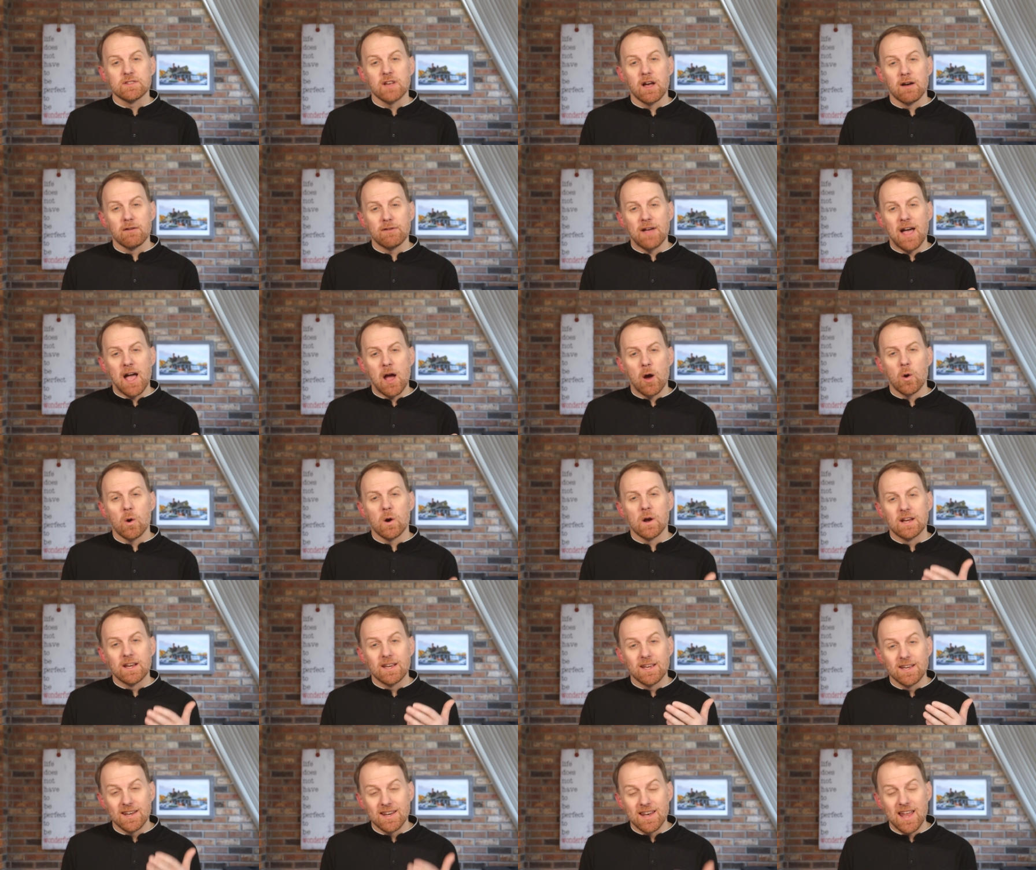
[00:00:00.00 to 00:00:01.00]
of our
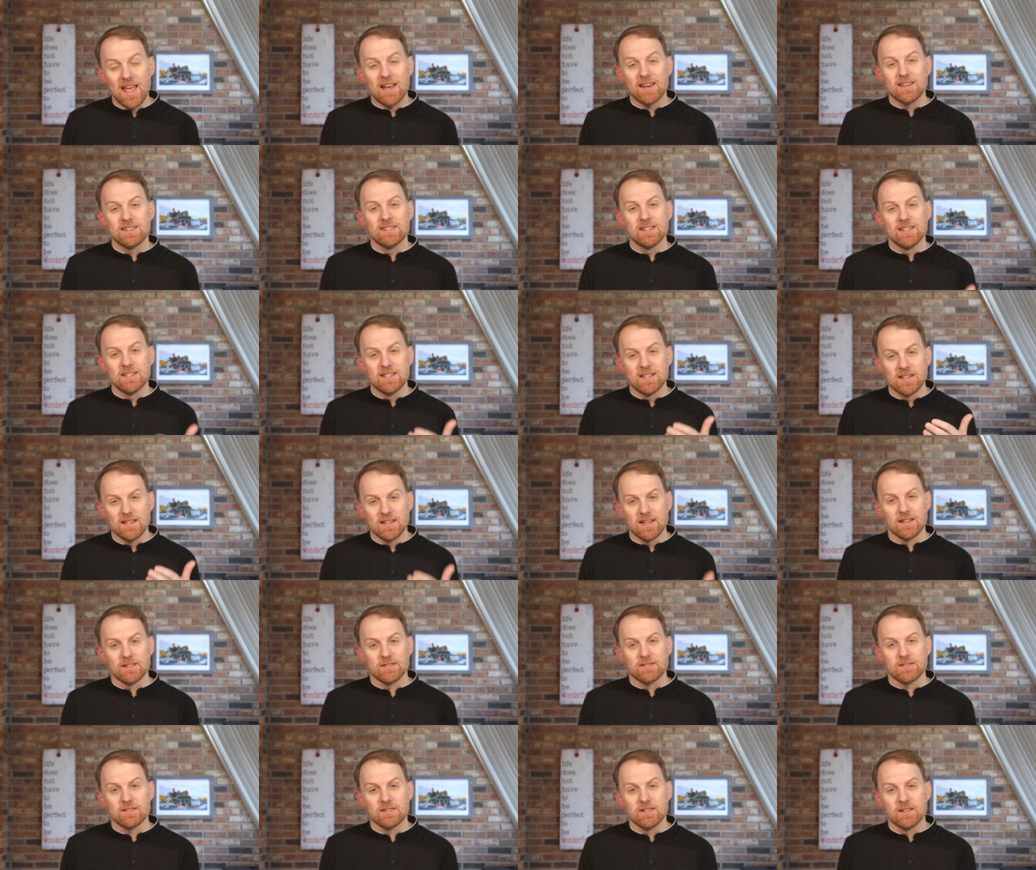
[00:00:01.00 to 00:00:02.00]

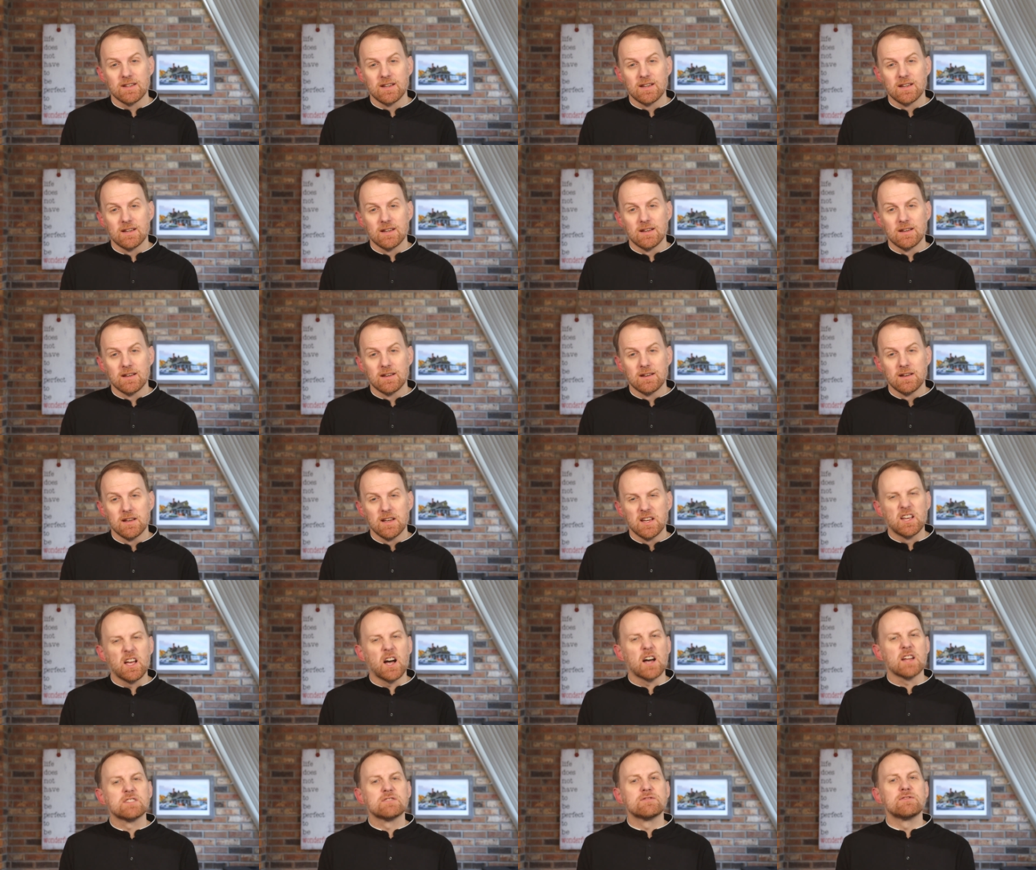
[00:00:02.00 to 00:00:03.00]
connectedness.
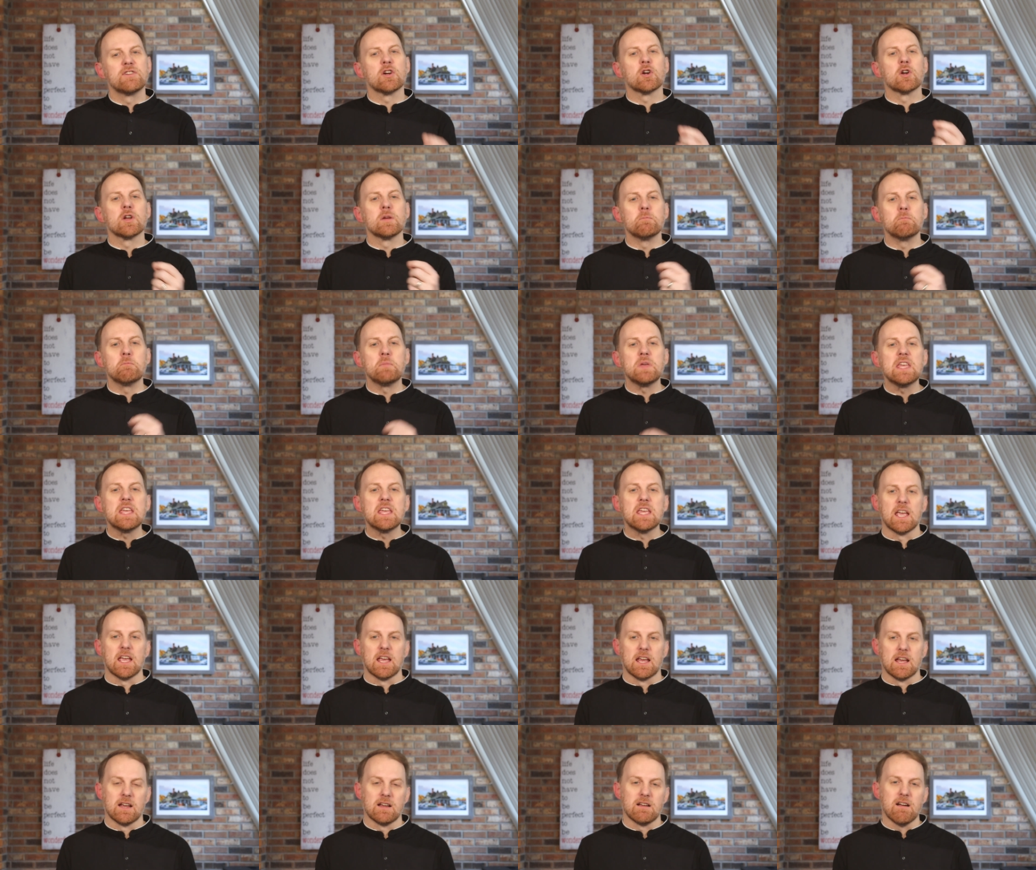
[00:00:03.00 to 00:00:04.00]
God's very
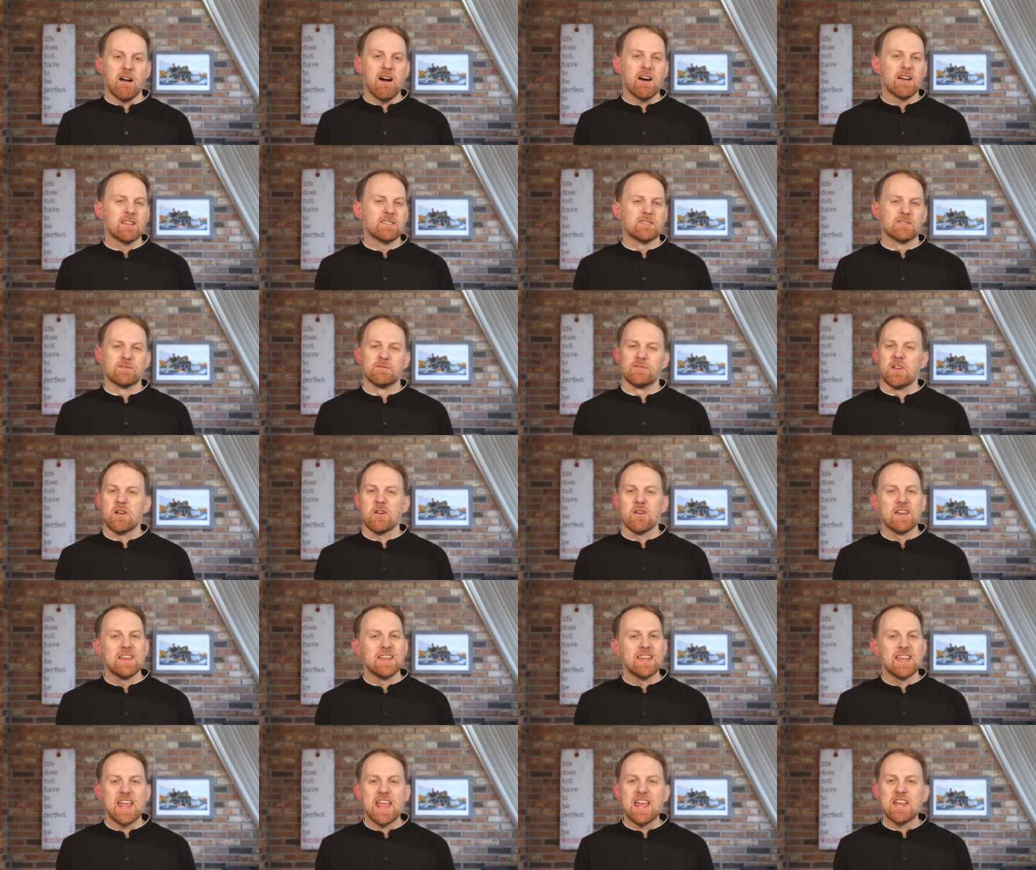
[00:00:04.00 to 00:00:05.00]
being, God's very
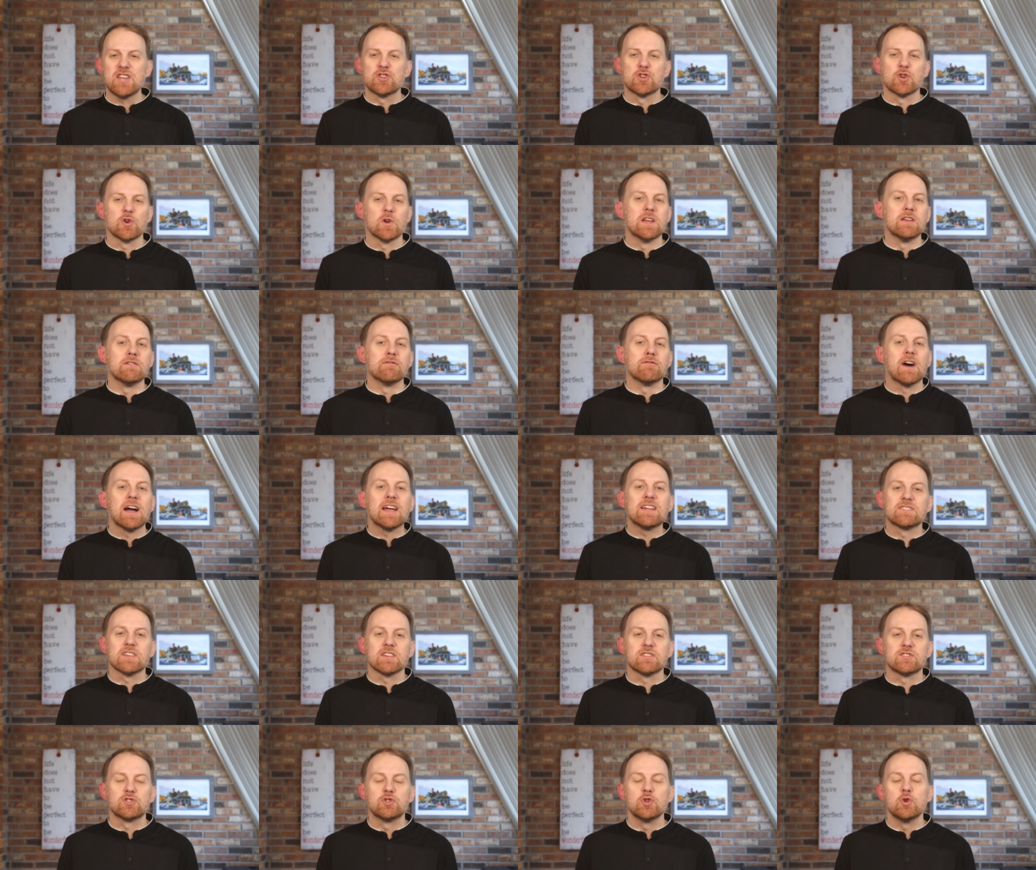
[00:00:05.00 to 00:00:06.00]
nature invites
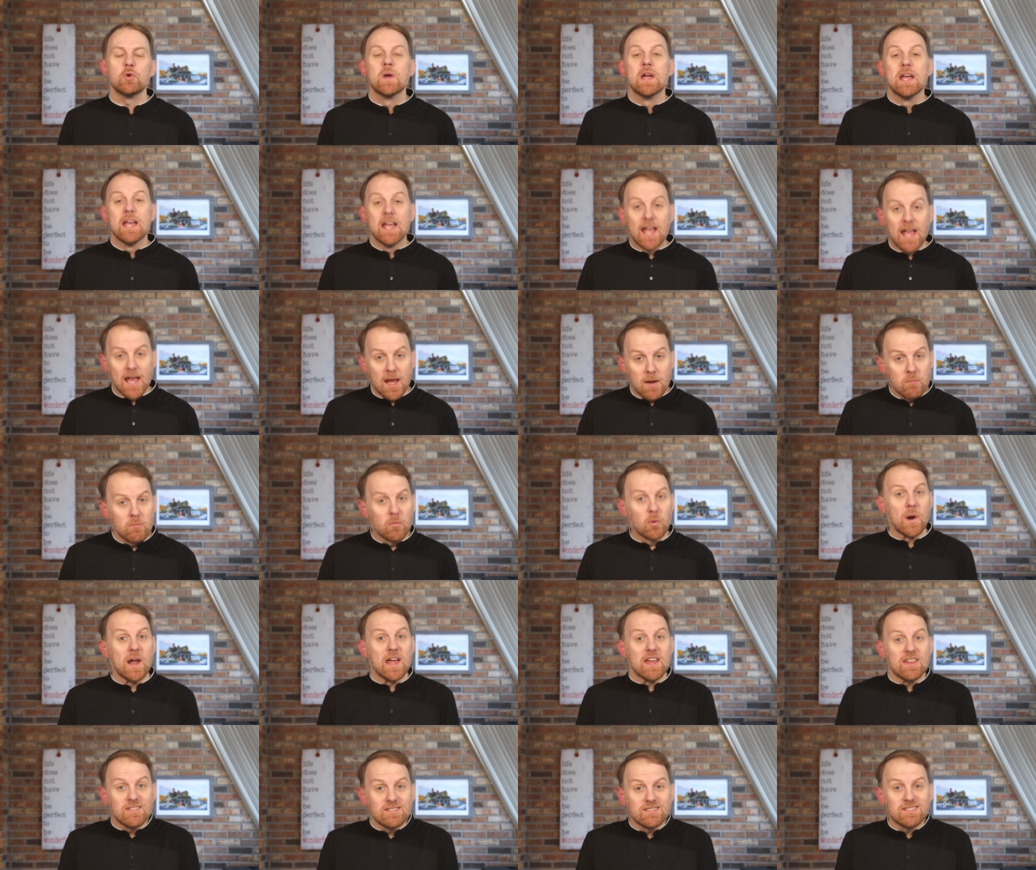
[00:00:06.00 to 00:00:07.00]
us to
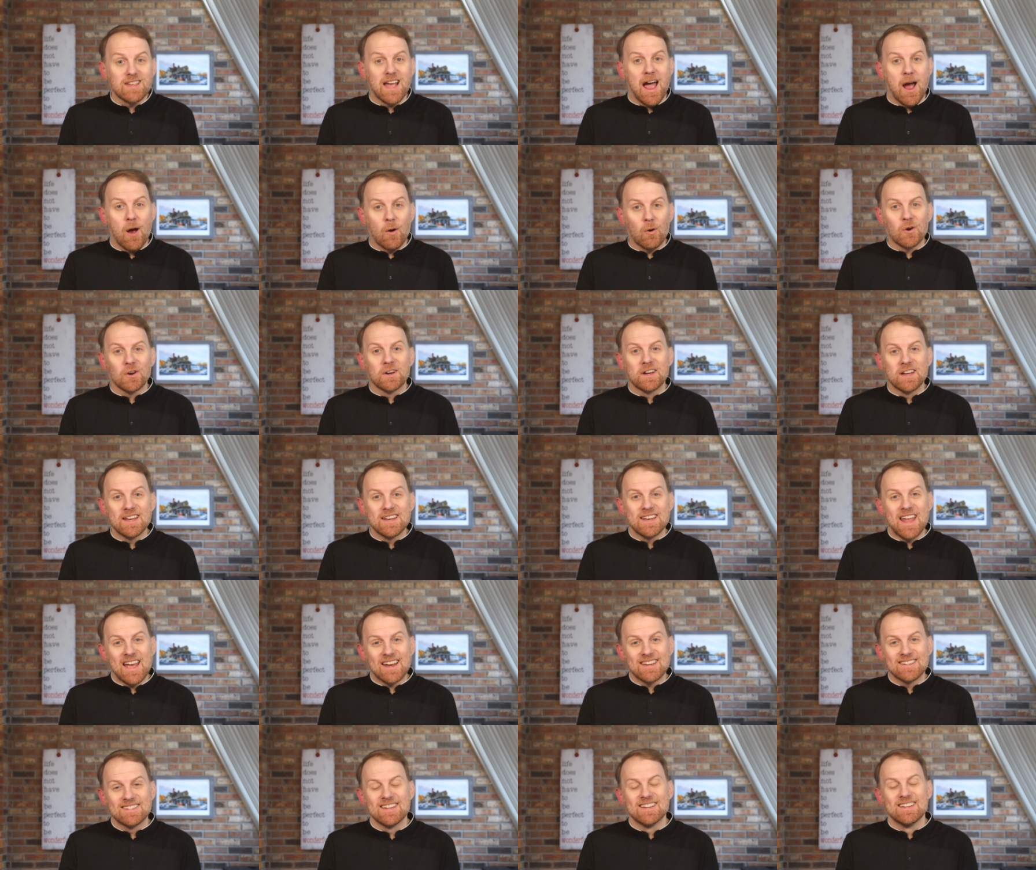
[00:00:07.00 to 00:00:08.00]
embrace our
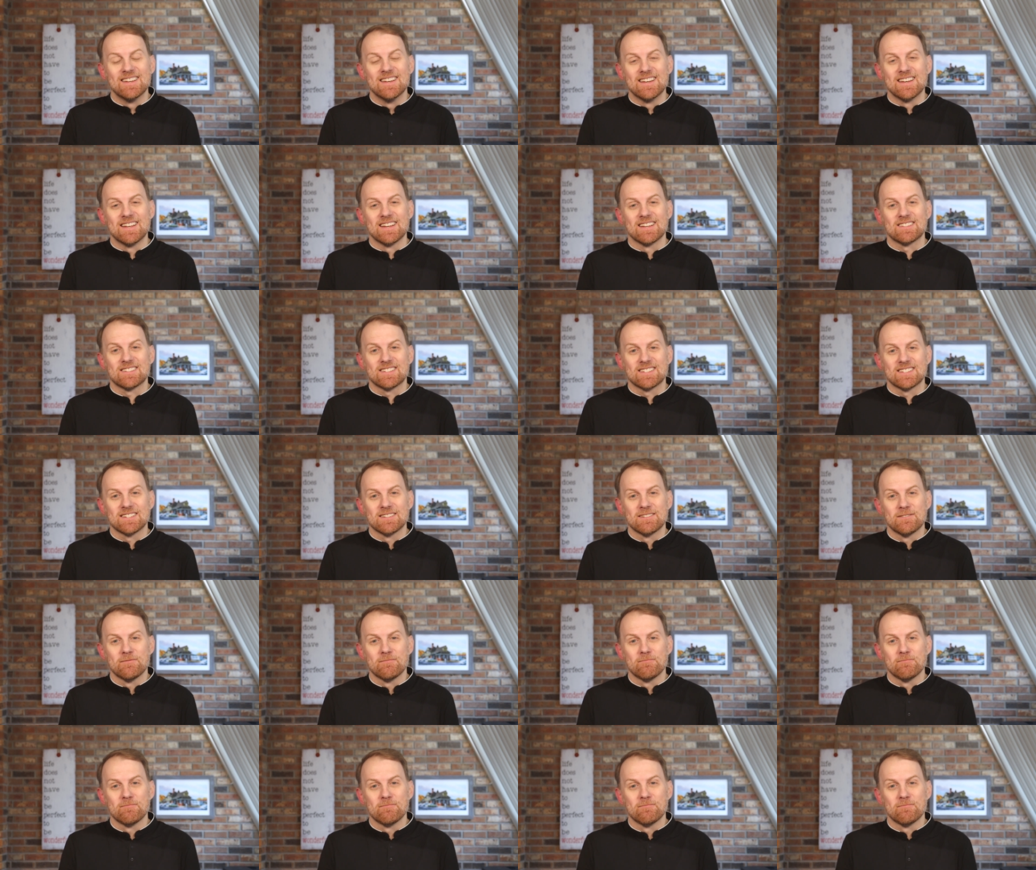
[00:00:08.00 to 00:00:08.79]
connectedness.